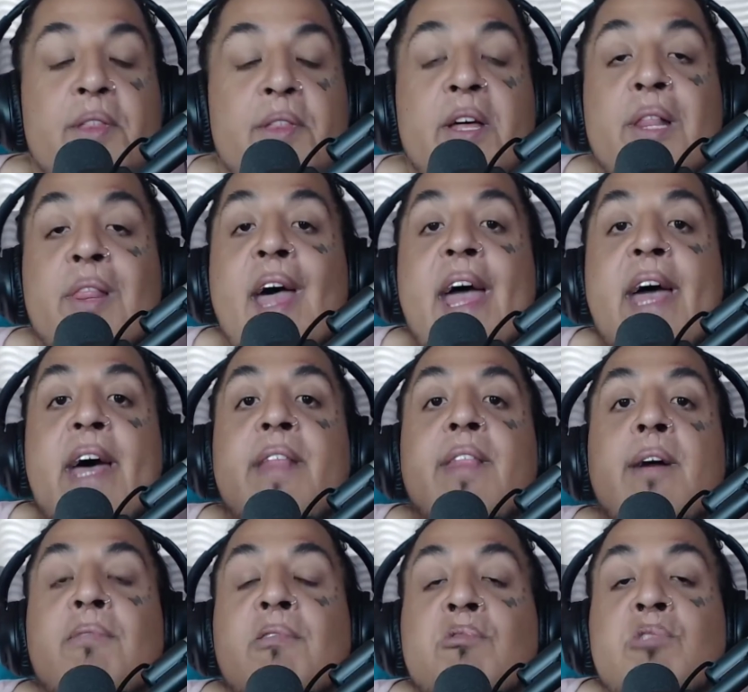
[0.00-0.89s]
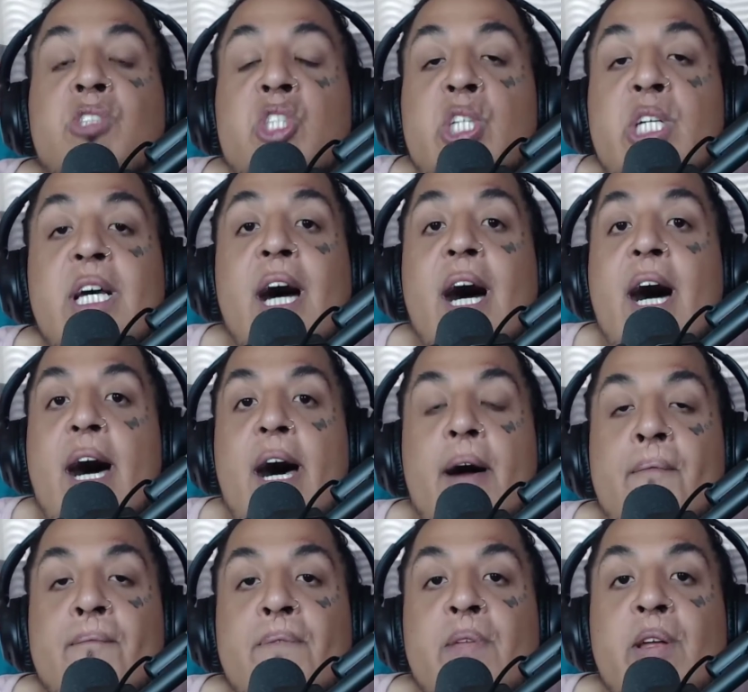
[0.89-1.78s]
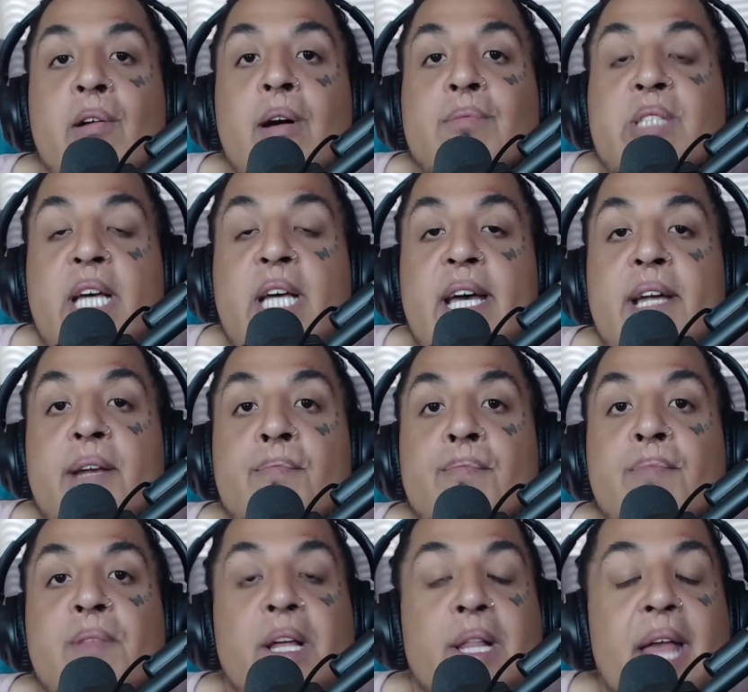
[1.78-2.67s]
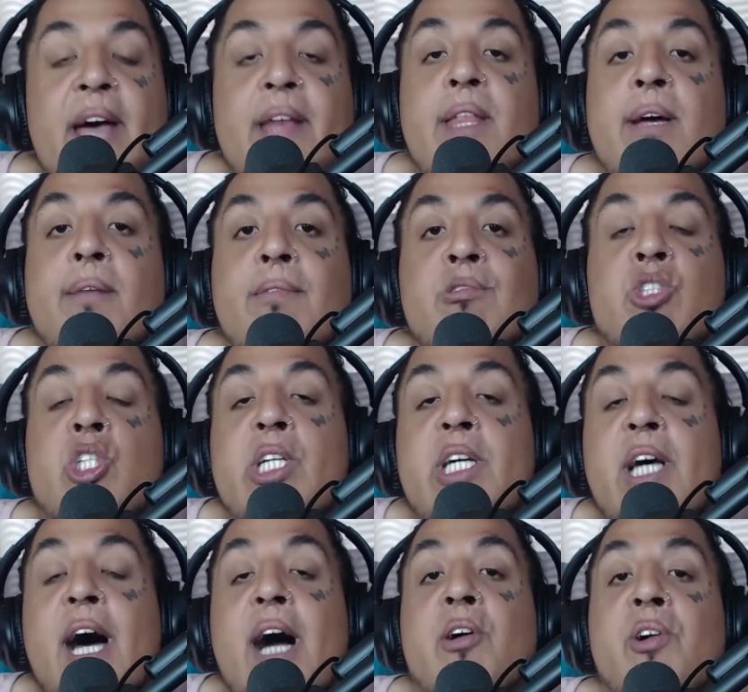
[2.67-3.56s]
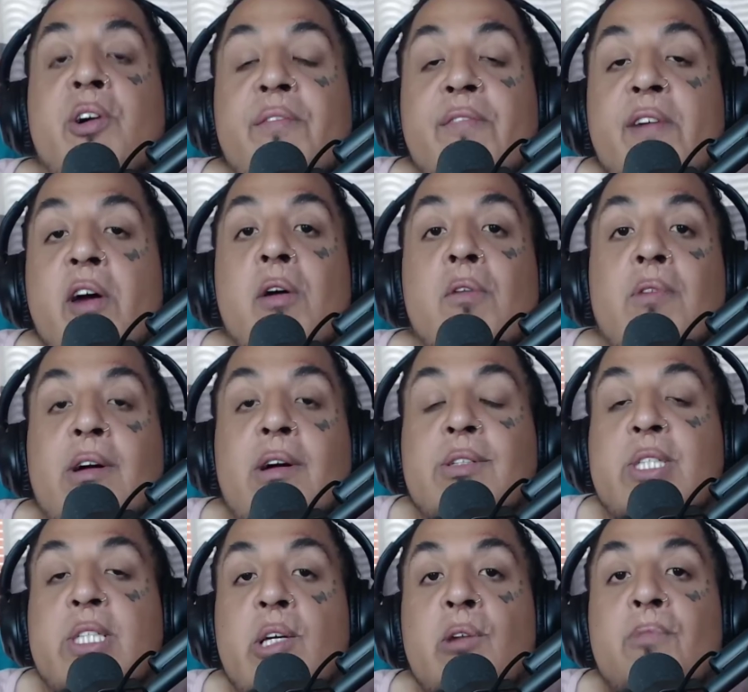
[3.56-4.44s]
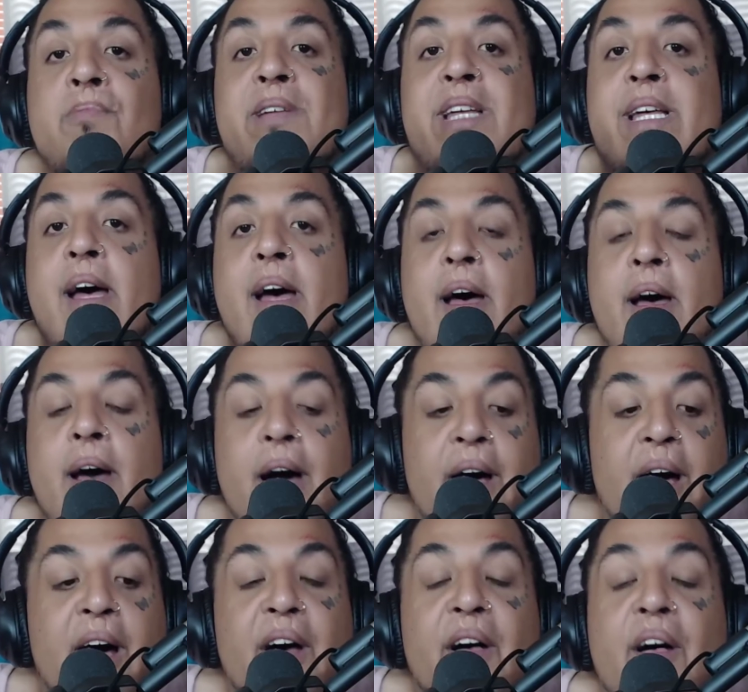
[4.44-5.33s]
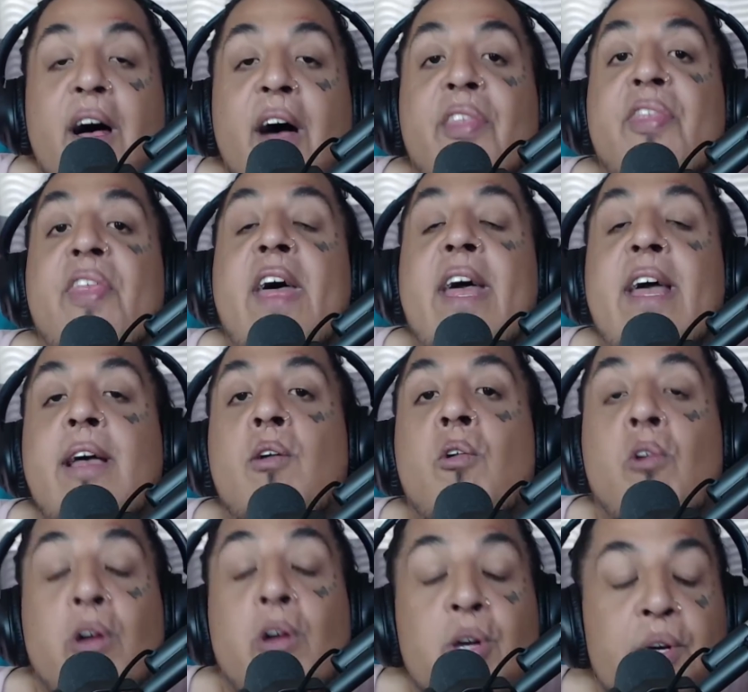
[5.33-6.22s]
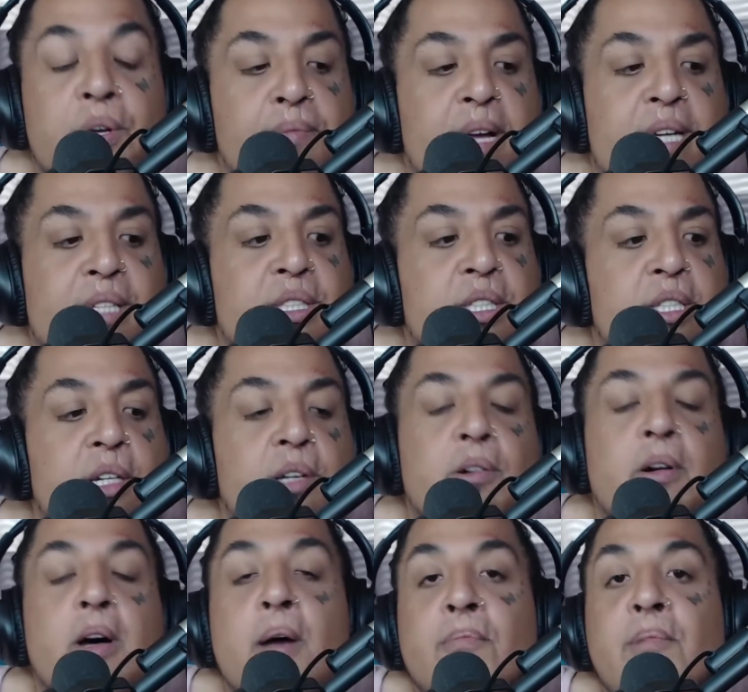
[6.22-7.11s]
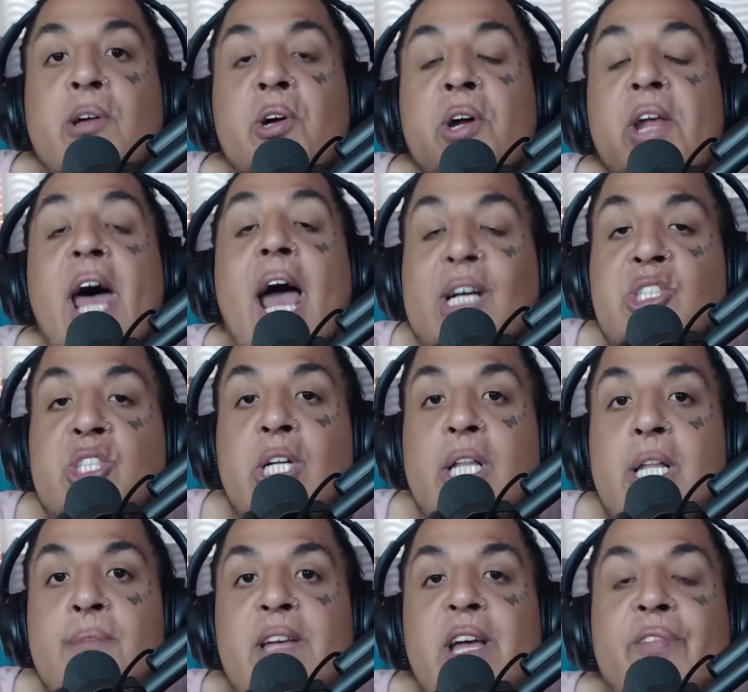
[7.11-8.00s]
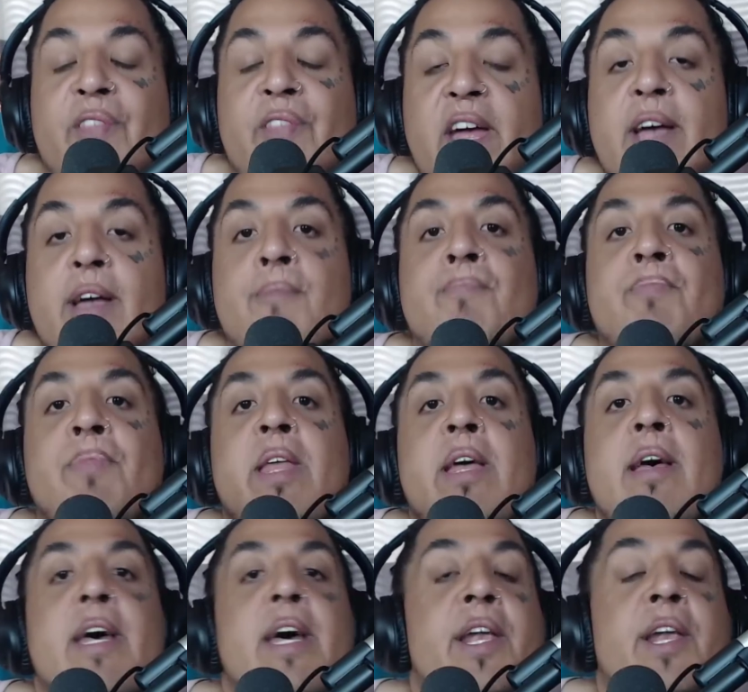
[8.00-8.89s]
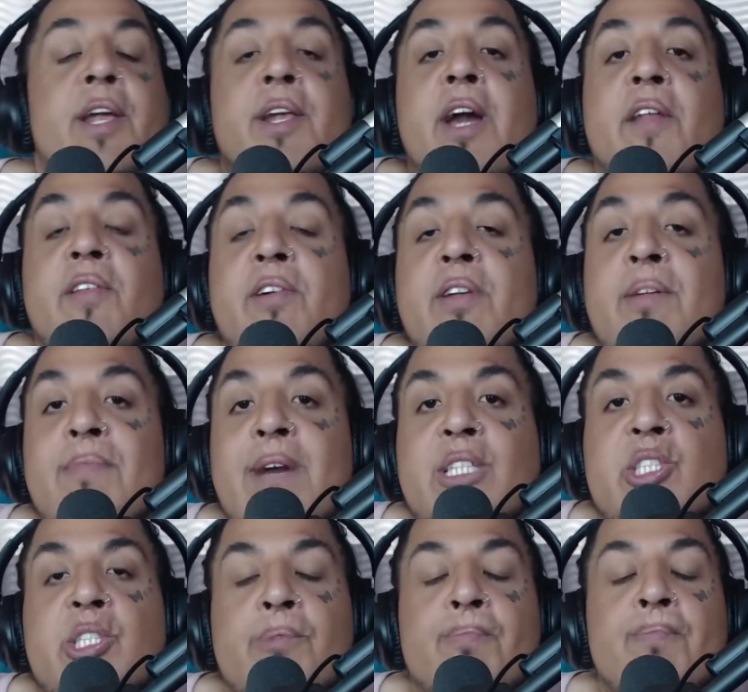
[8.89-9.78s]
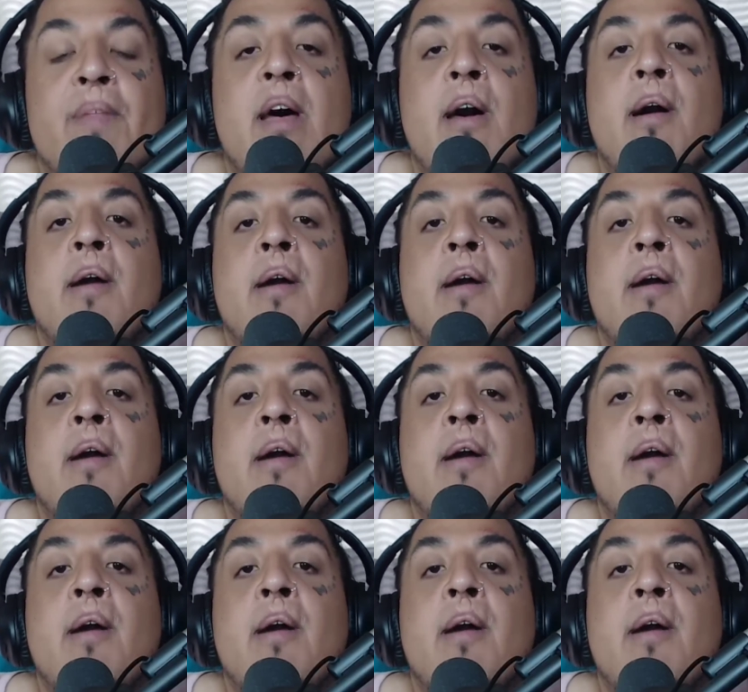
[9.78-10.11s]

the land of Uchiha, you know what I'm saying? The land of Uchiha could very well still be a, a, a thing, or could not still, but could actually be a thing in another dimension.